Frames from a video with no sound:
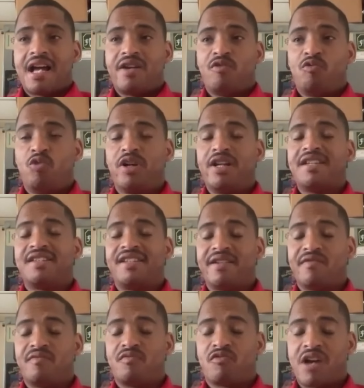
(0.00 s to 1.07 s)
what is
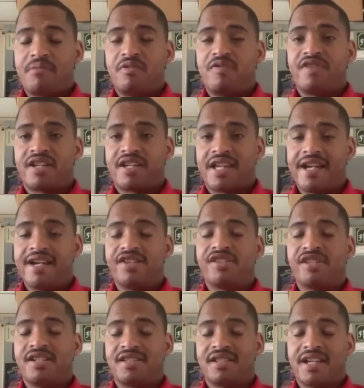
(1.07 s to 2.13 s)
the
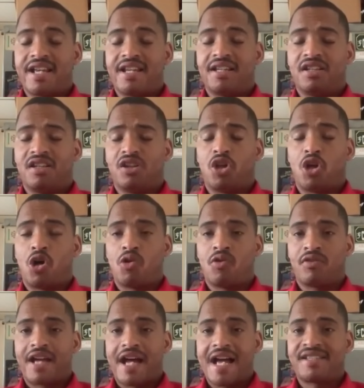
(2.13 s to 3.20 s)
ramifications and long
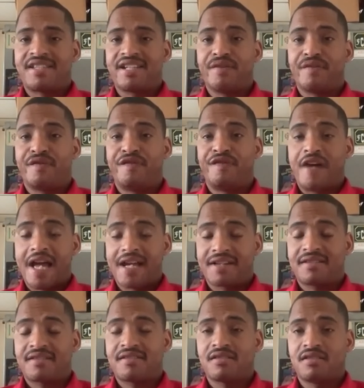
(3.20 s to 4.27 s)
lasting
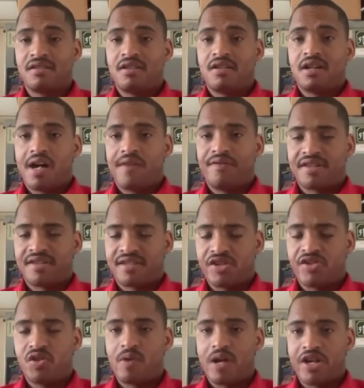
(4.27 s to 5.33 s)
effects of this
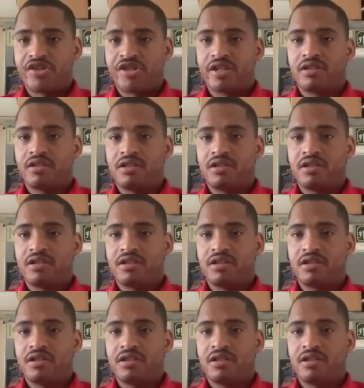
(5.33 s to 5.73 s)
situation?